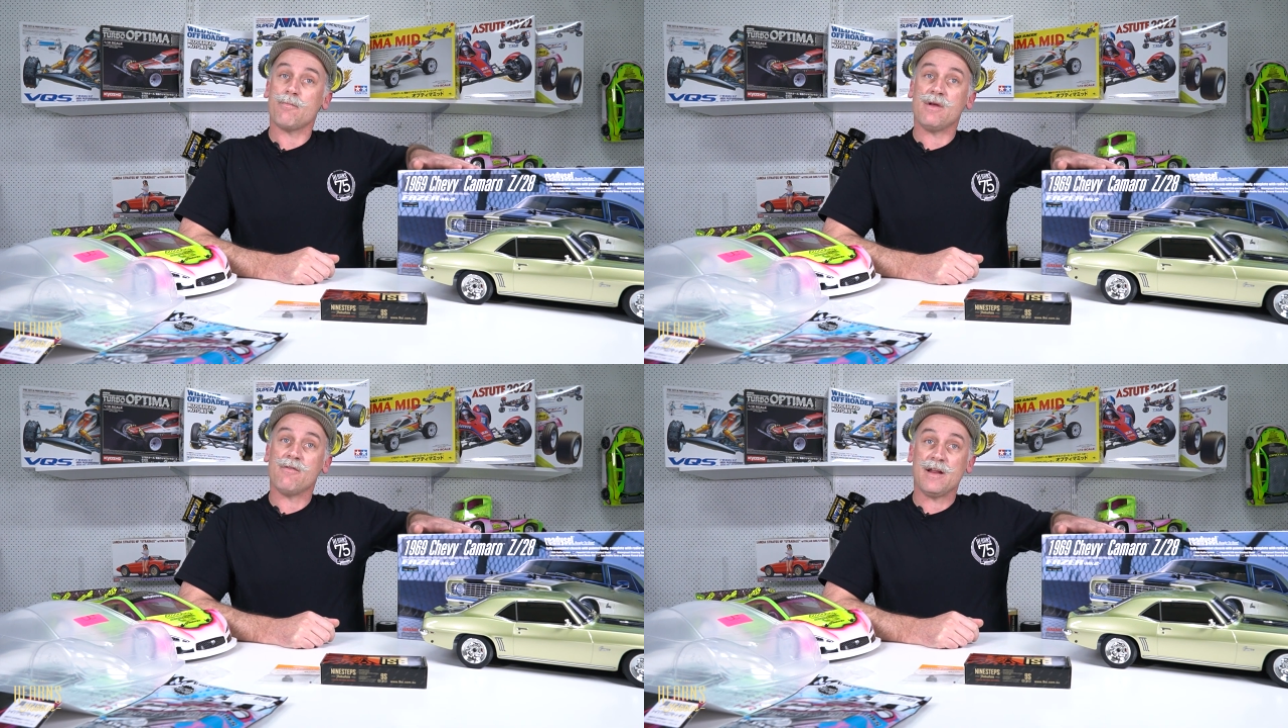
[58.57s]

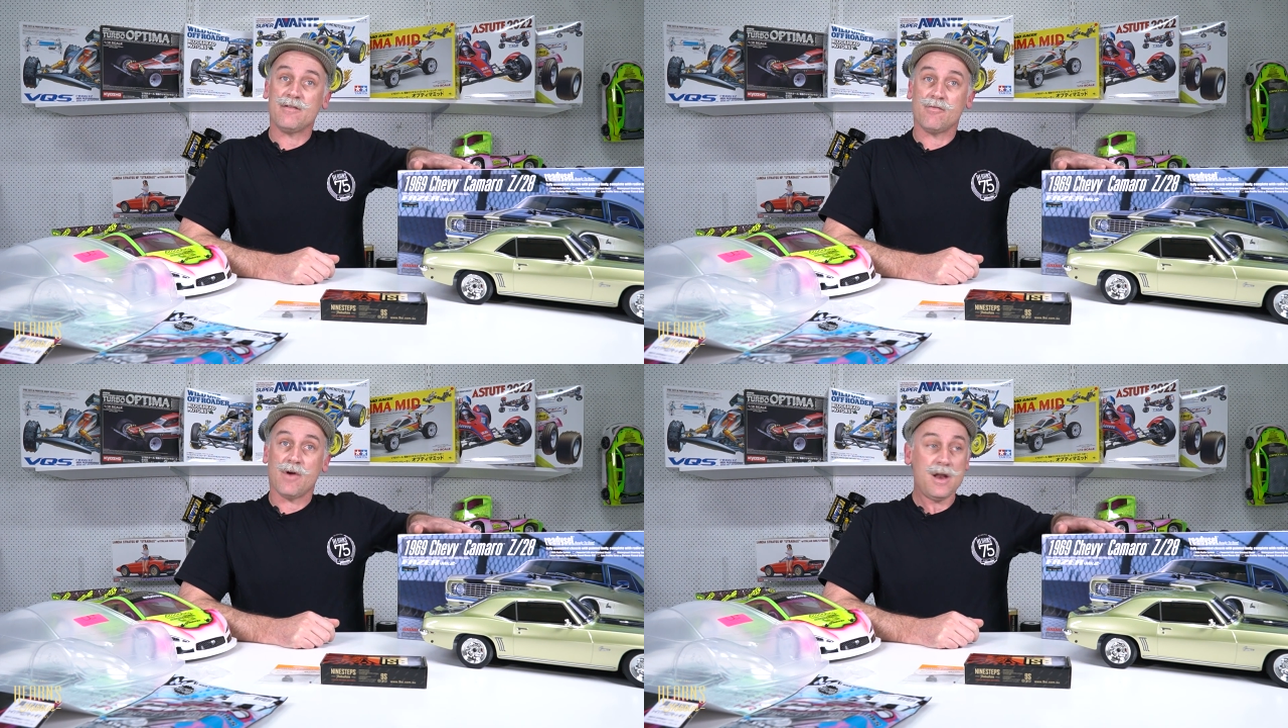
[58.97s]
be ready
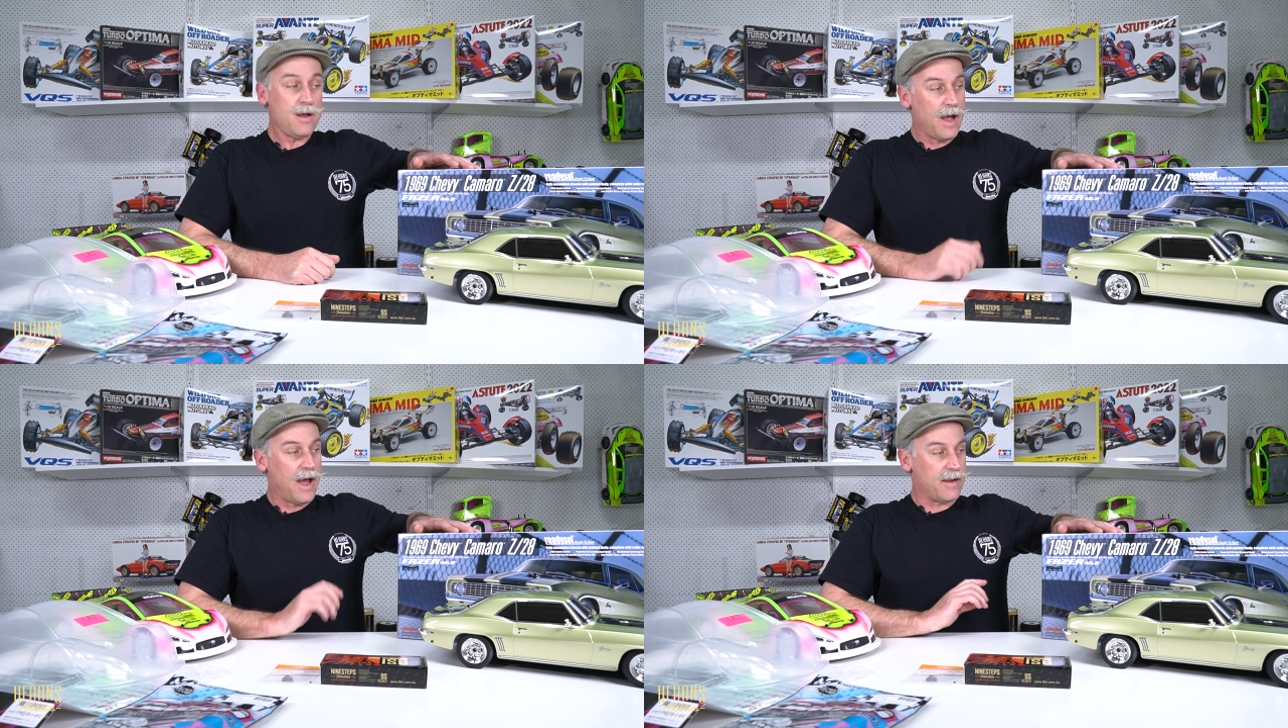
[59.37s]
to run,
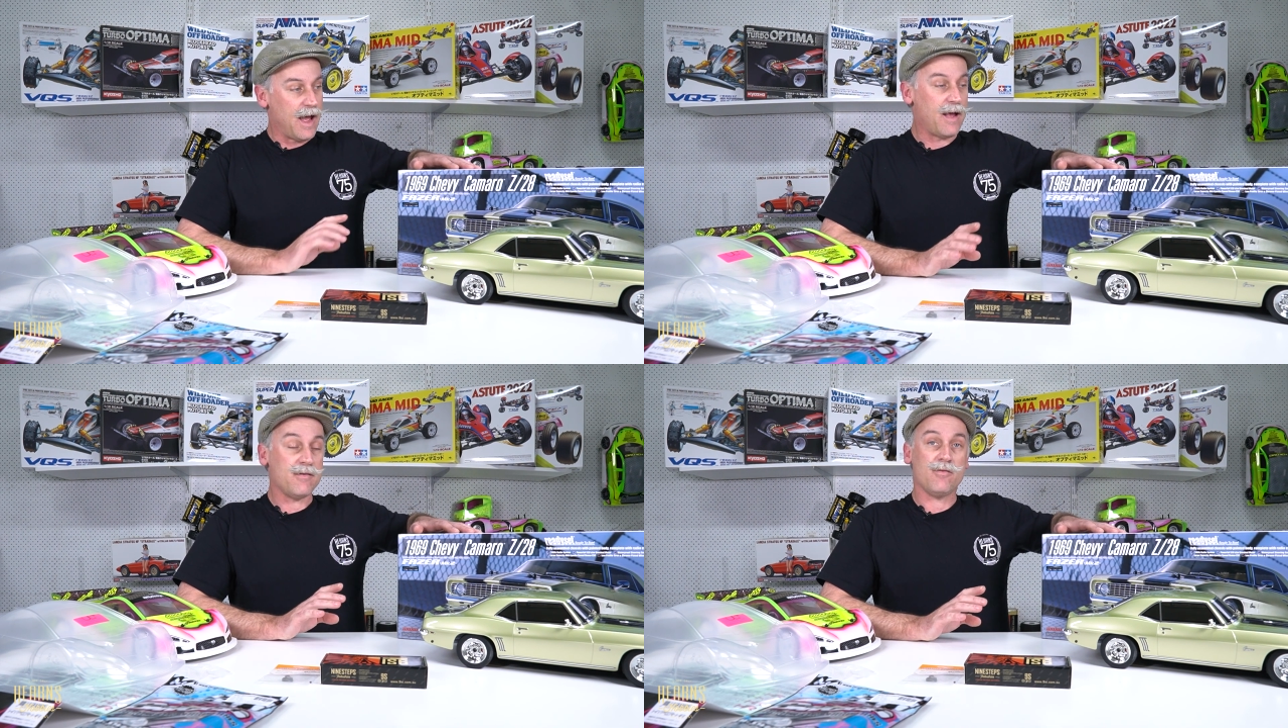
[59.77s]
and
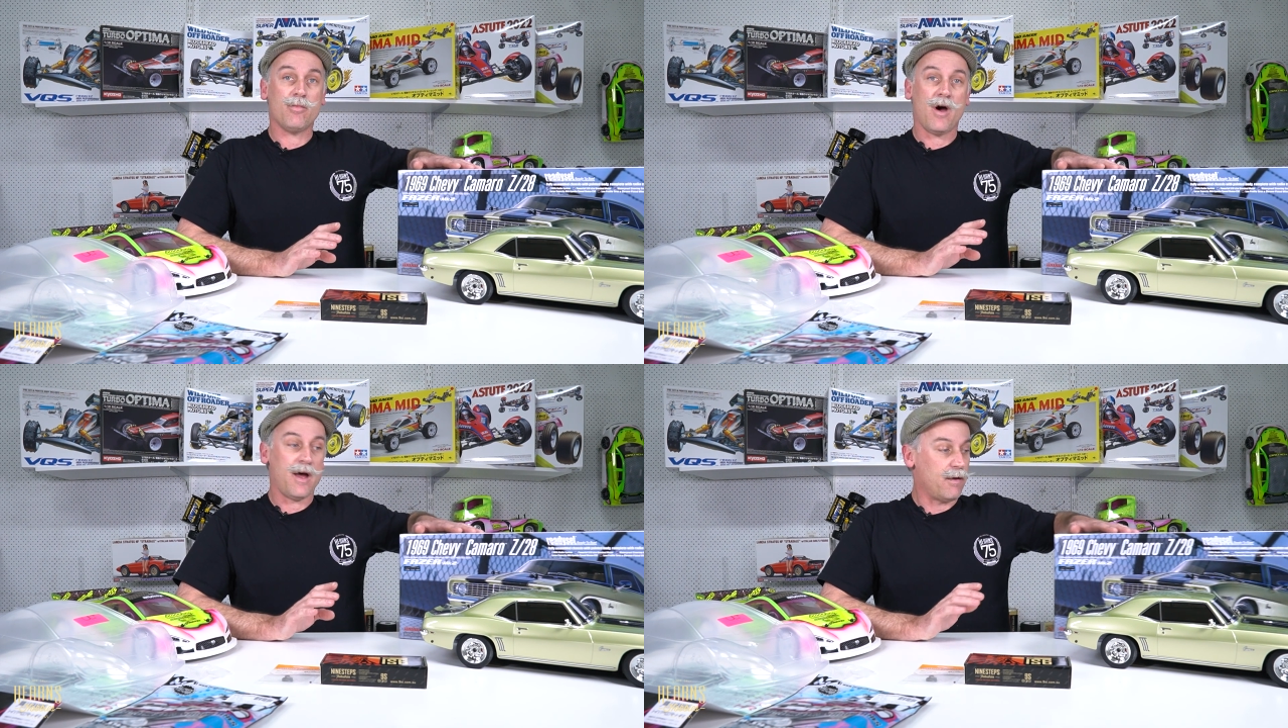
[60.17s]
as you
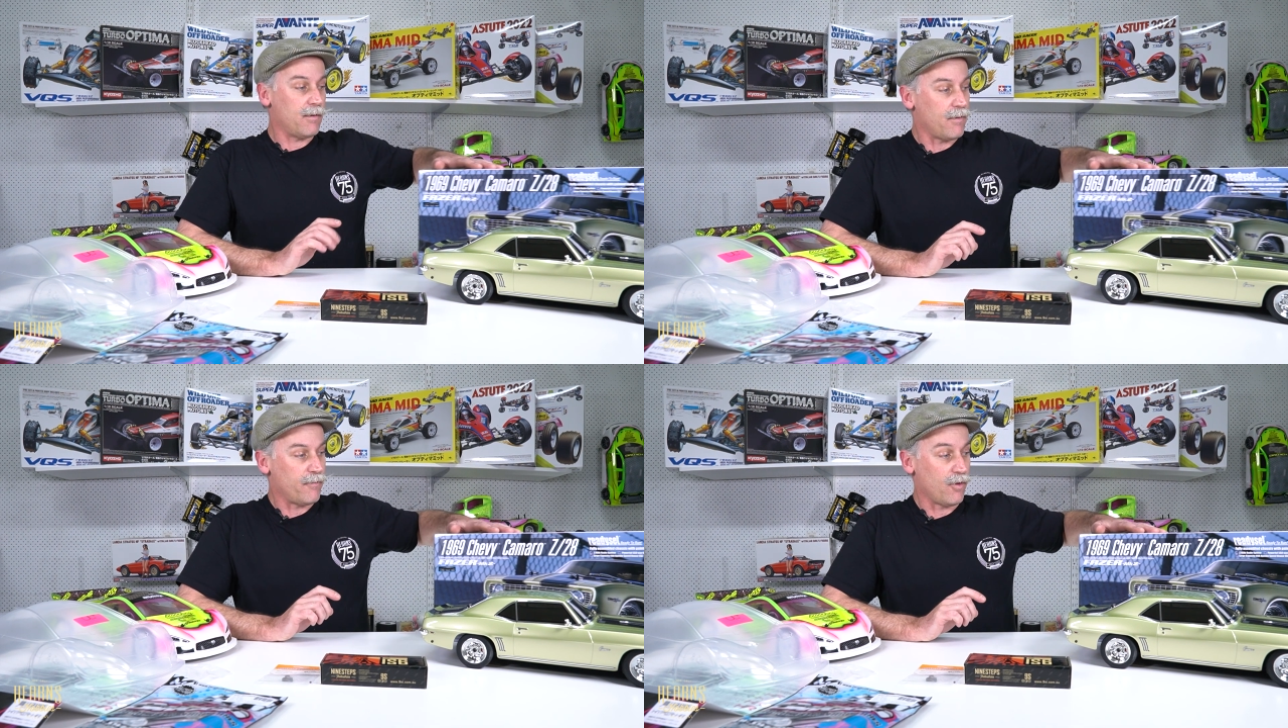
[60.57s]
buy it
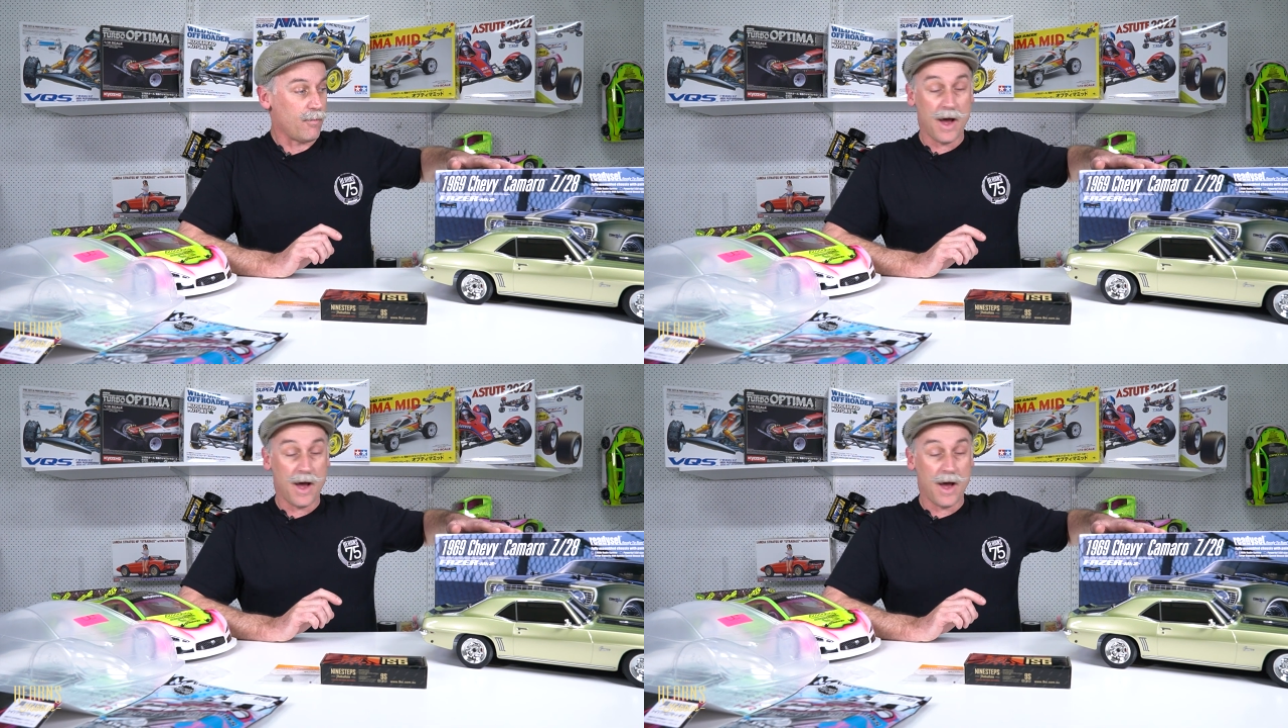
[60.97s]
from